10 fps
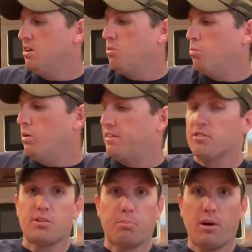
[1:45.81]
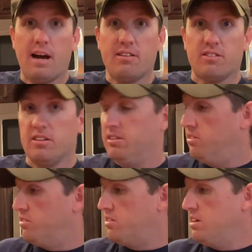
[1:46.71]
what the surprise
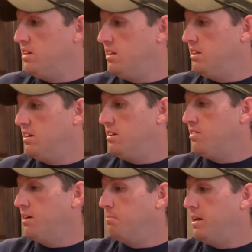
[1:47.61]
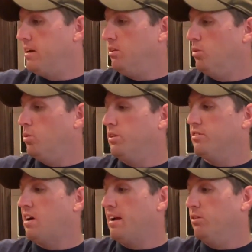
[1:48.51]
is in the thumbnail or the
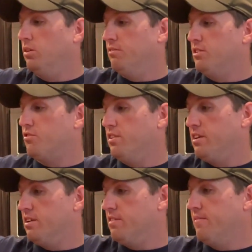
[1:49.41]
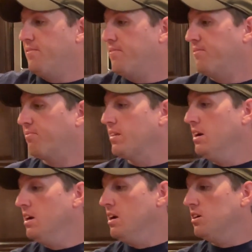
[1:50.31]
title of this video,
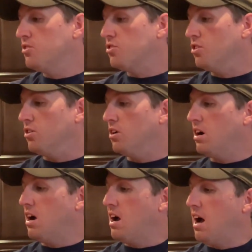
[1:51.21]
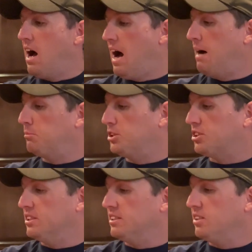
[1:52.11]
so I'm just
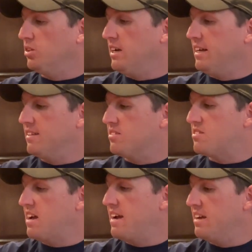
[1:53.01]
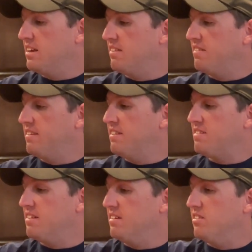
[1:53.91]
going to go ahead and say it. This
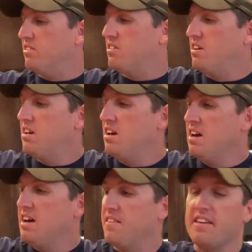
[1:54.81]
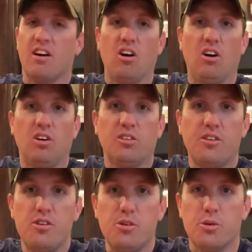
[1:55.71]
is the
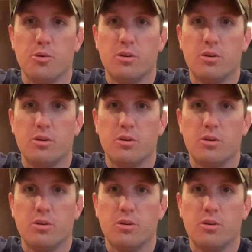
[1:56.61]
all-new